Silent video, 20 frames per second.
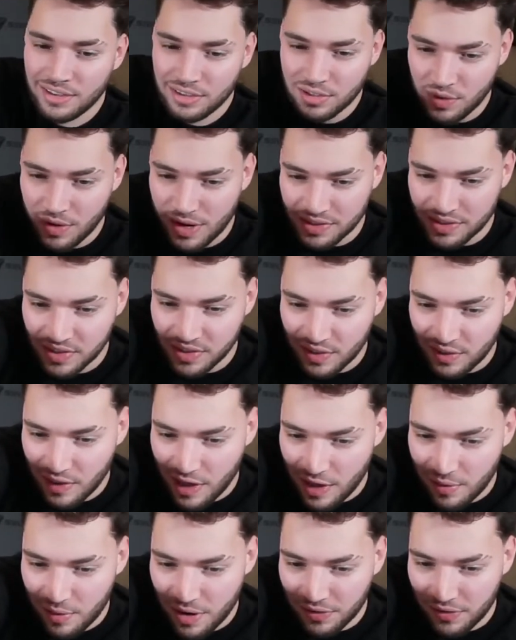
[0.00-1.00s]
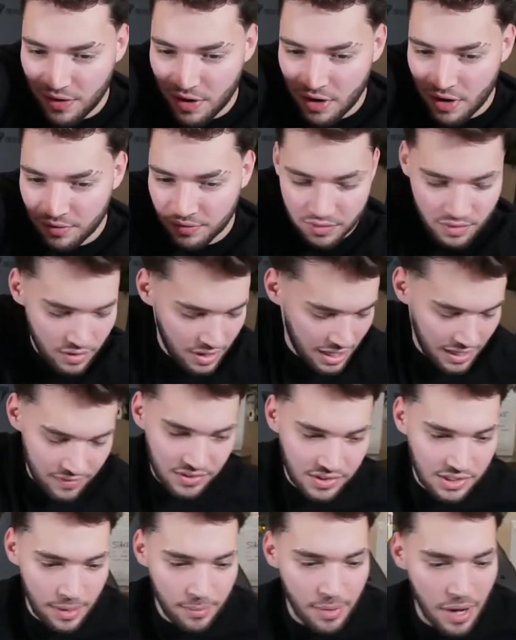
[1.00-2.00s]
Do you guys see the line right there? You can't
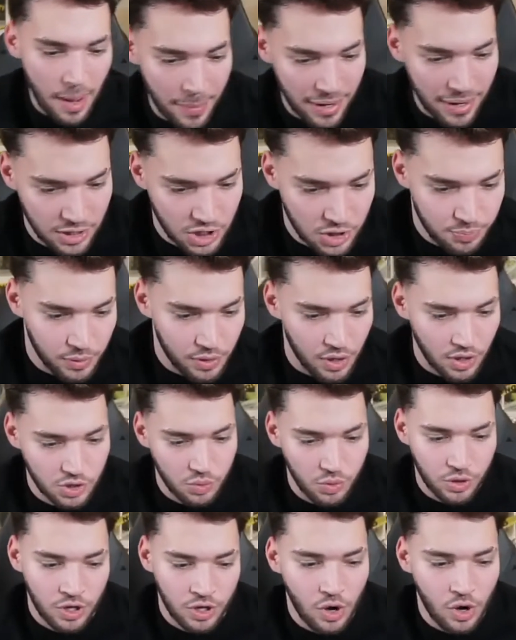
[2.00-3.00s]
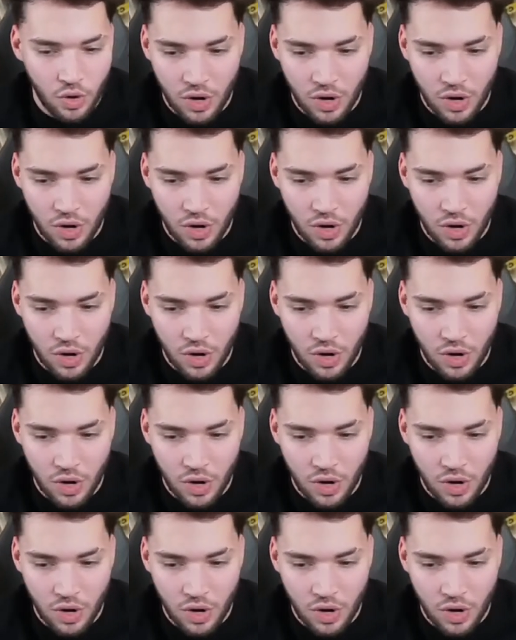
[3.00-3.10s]
even see. I'm, I'm about to just put it on Twitter.